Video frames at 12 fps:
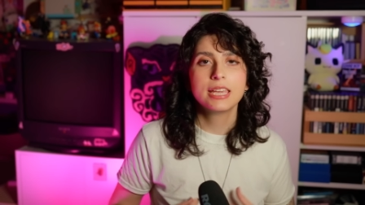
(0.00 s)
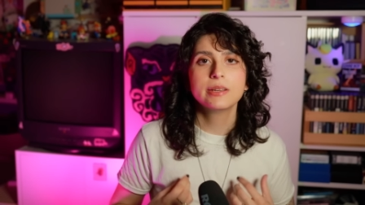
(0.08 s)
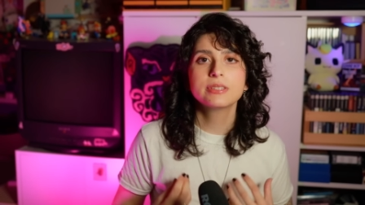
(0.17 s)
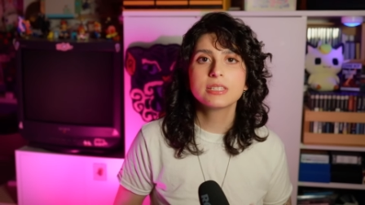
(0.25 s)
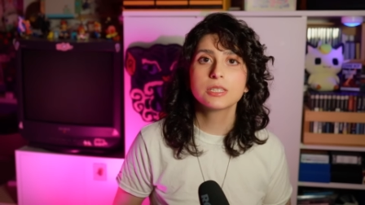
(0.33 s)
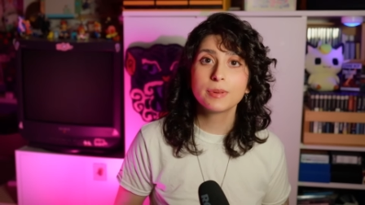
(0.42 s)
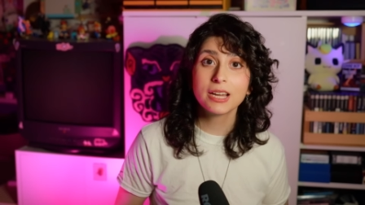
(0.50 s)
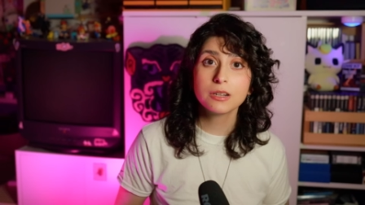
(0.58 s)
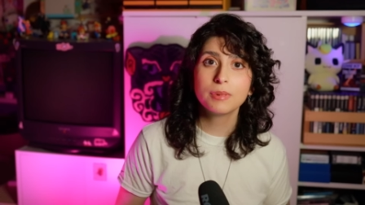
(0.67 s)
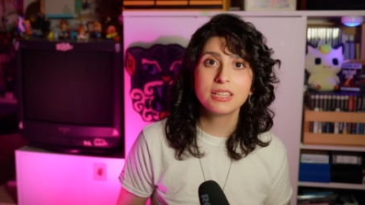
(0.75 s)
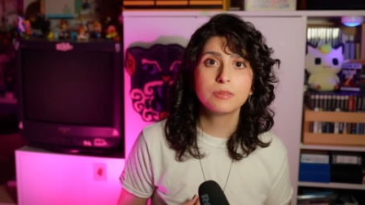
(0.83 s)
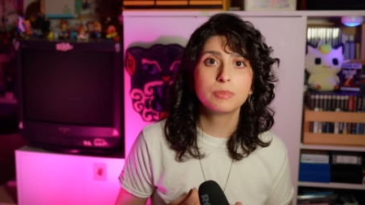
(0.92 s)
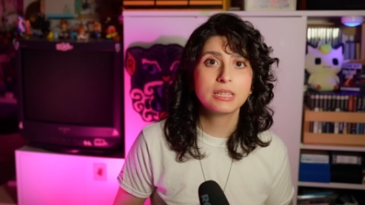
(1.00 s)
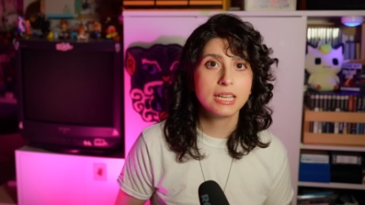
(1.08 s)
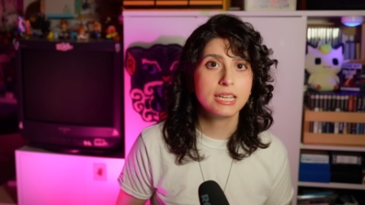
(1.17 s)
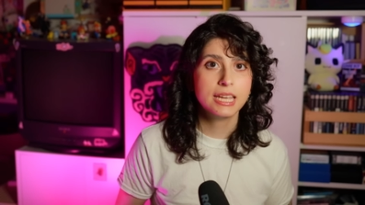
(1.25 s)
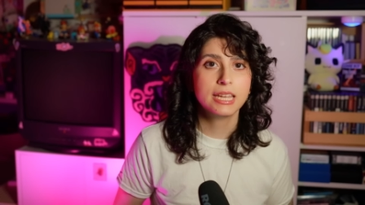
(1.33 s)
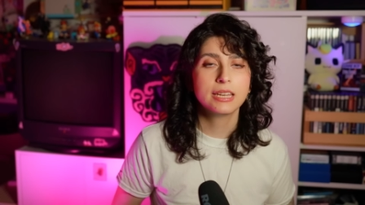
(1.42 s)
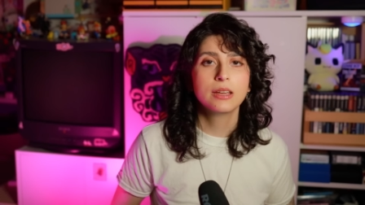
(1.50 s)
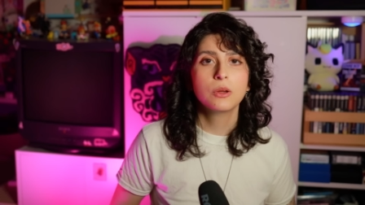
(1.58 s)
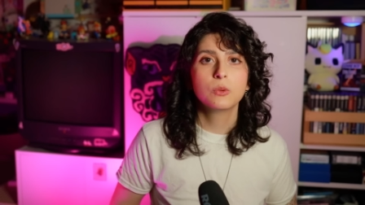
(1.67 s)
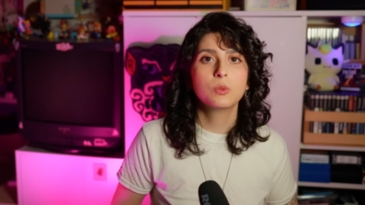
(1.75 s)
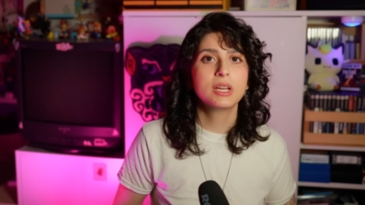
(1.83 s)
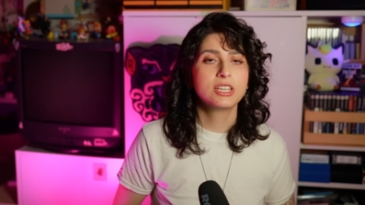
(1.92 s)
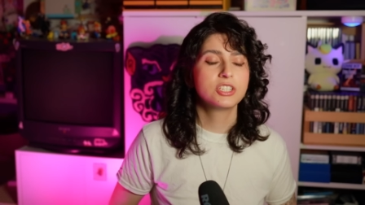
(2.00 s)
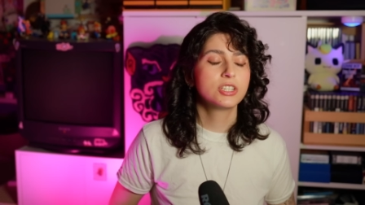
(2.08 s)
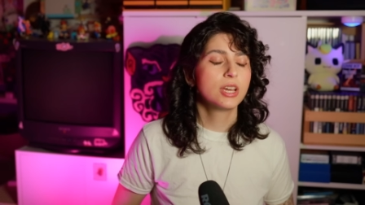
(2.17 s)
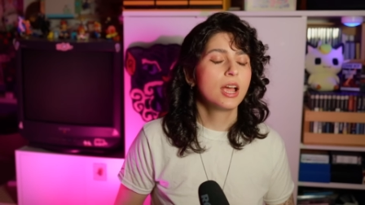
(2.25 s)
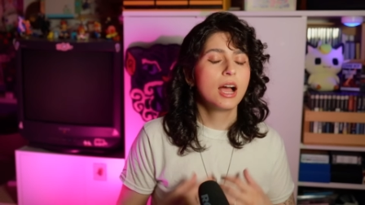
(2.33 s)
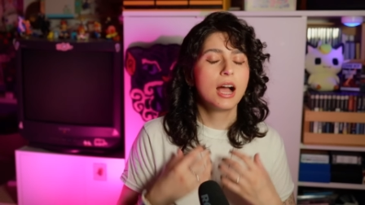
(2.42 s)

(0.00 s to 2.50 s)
He was inspired by the Playdate, which